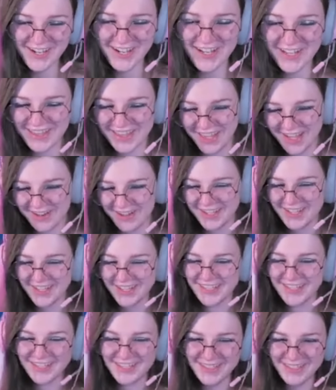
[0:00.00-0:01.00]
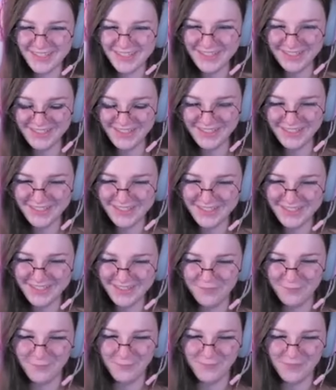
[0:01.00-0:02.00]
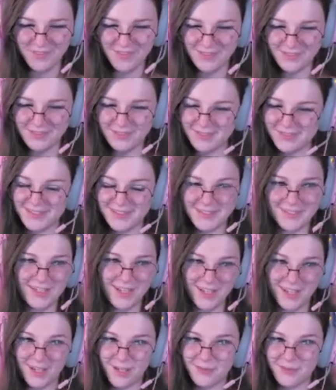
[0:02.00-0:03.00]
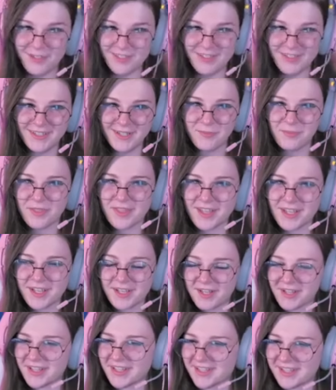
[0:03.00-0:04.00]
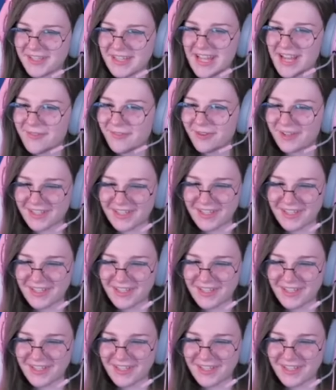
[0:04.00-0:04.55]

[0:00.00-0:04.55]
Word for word: the admin part, and I'm like, God, damn, I really needed never I,